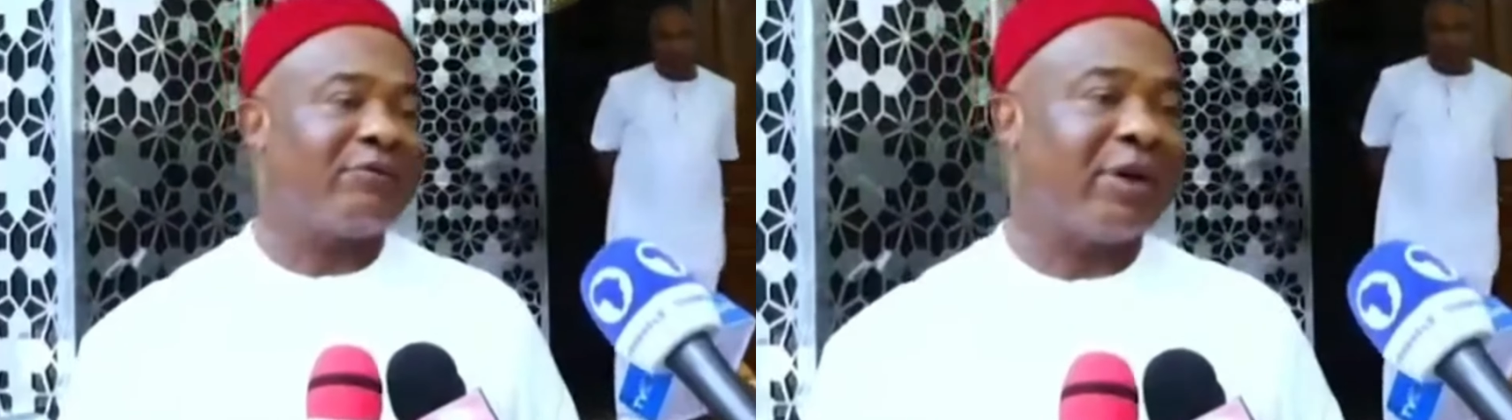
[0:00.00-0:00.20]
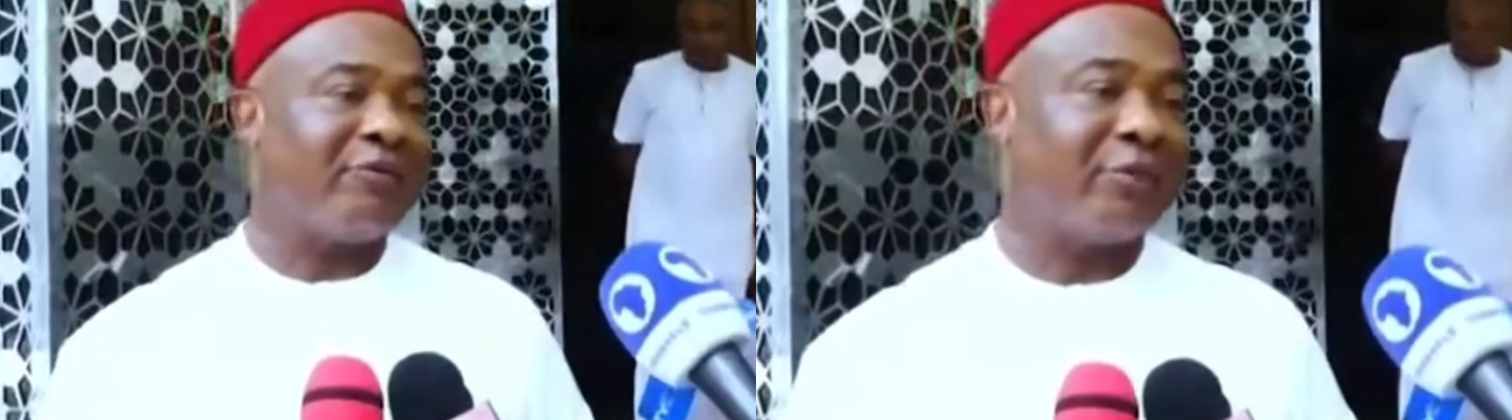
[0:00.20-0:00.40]

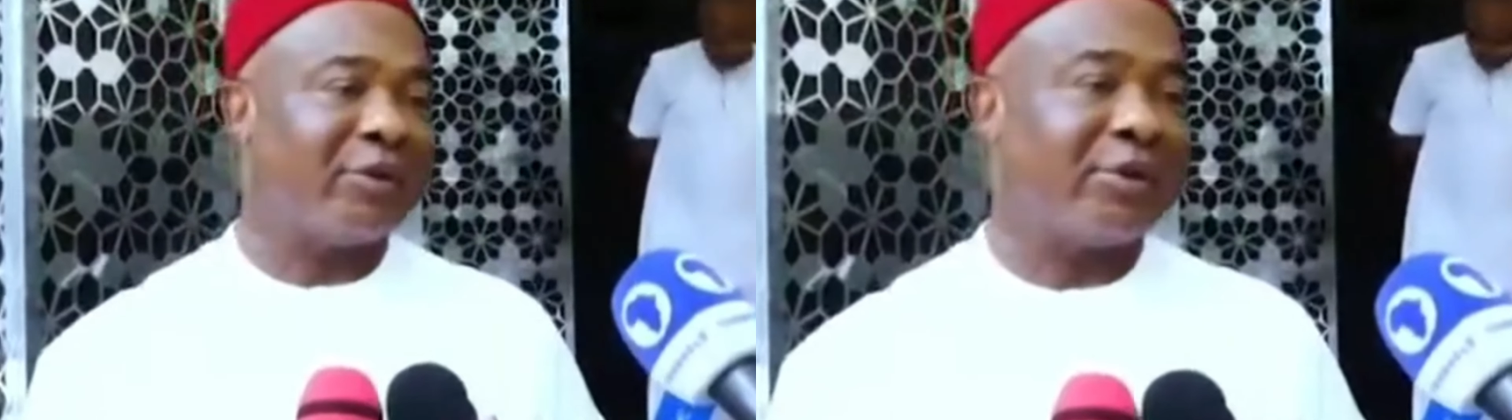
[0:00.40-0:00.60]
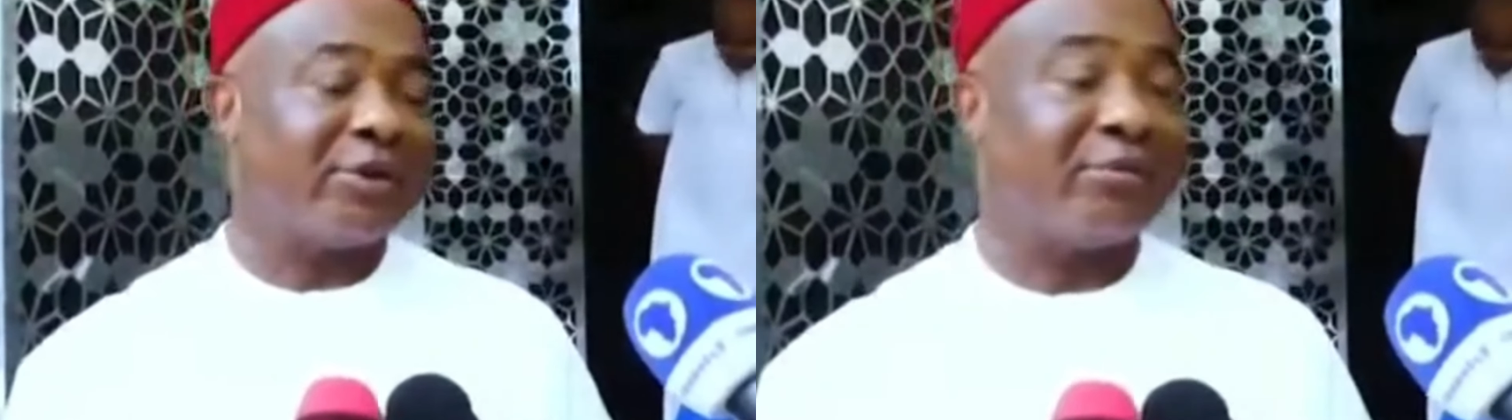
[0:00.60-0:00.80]

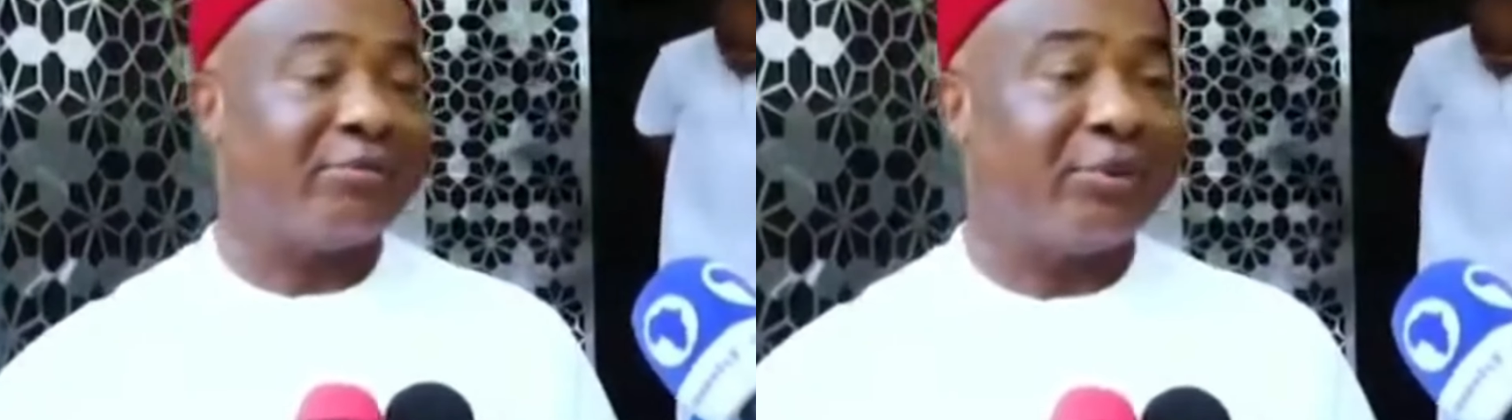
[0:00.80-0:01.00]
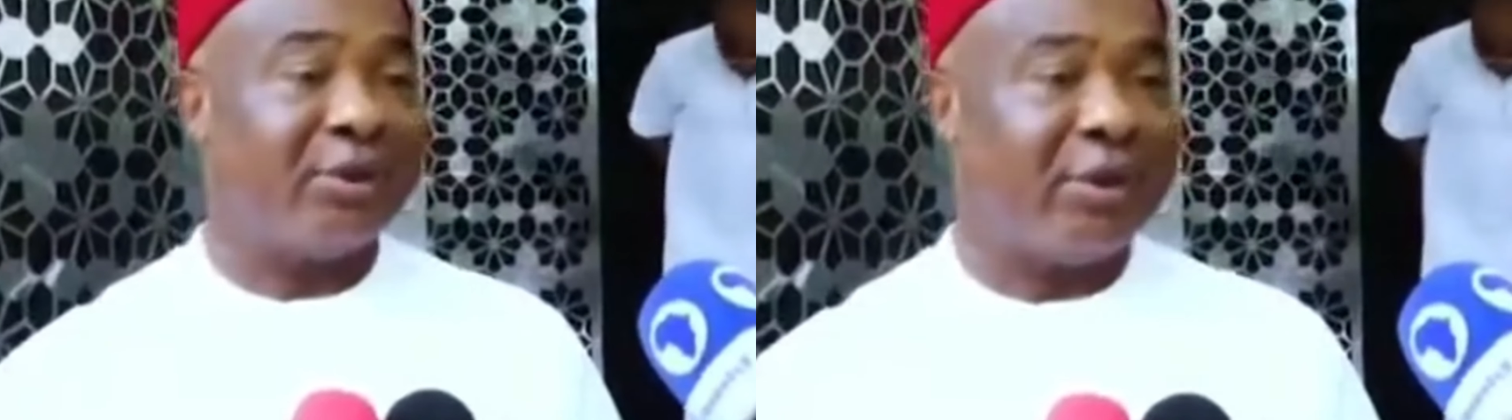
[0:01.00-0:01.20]

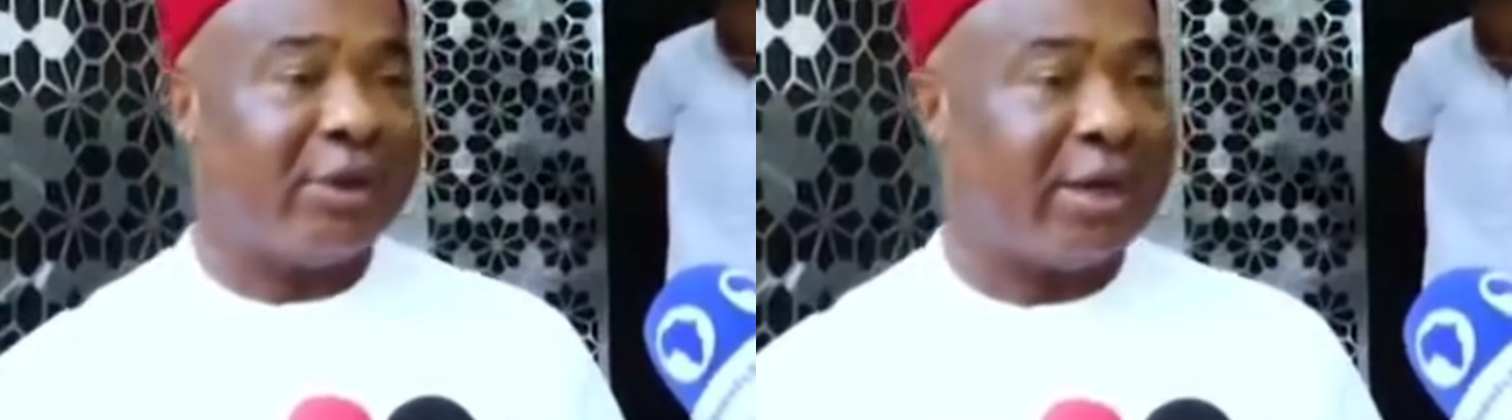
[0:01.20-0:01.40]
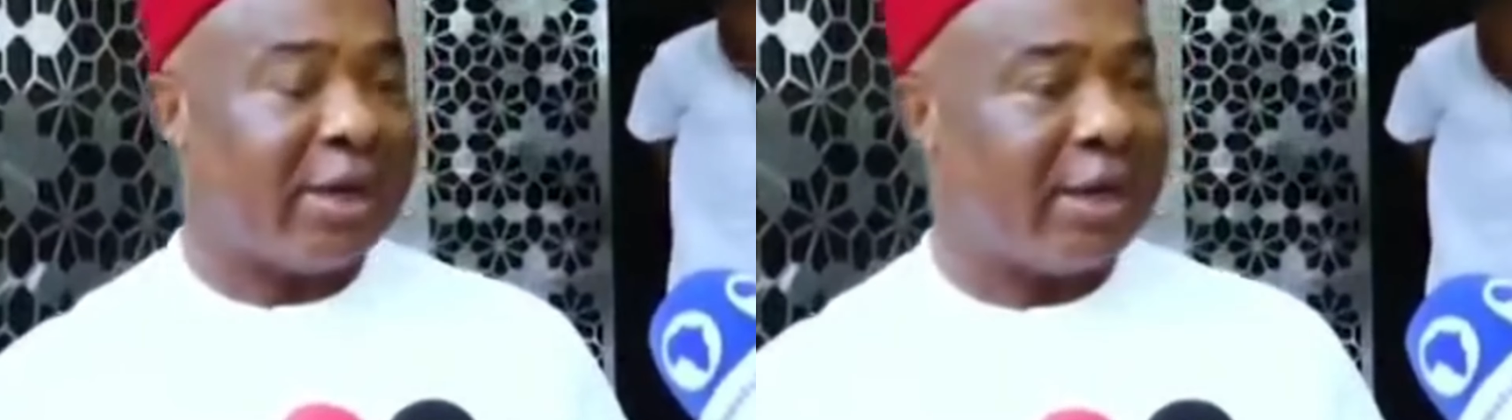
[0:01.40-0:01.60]
5.3 billion
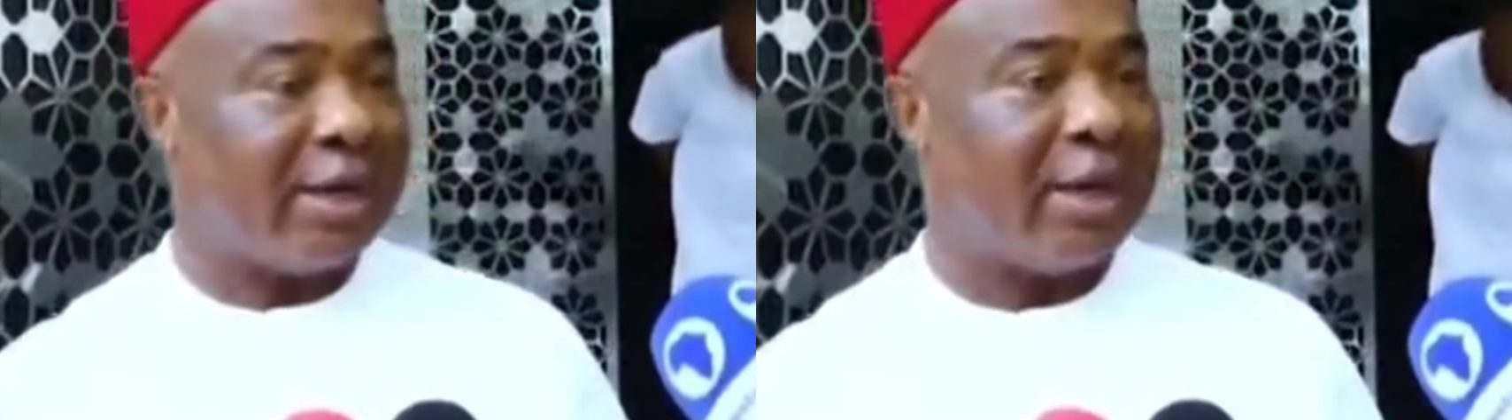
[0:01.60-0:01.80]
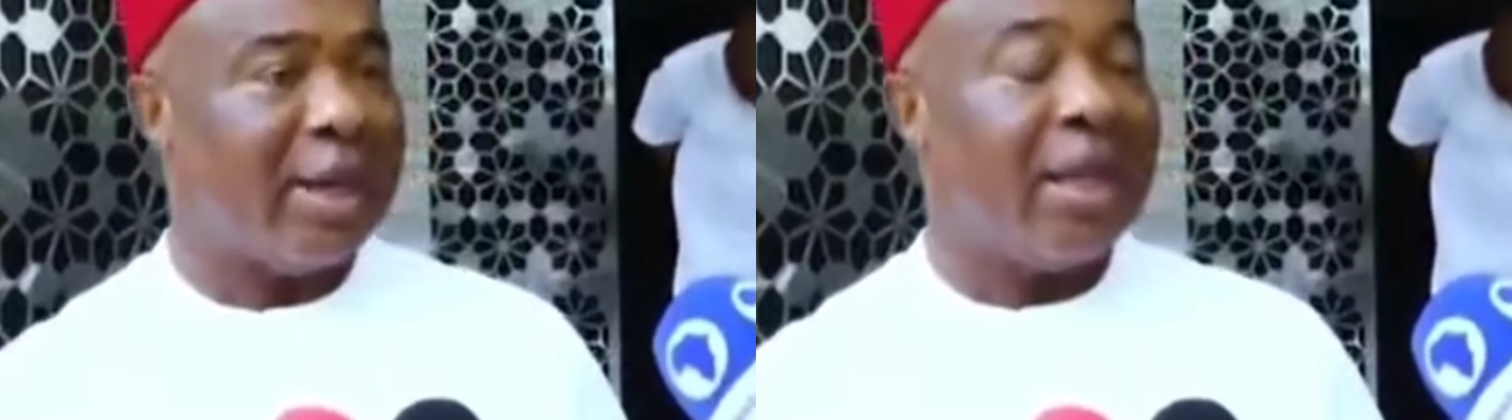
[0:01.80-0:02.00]
naira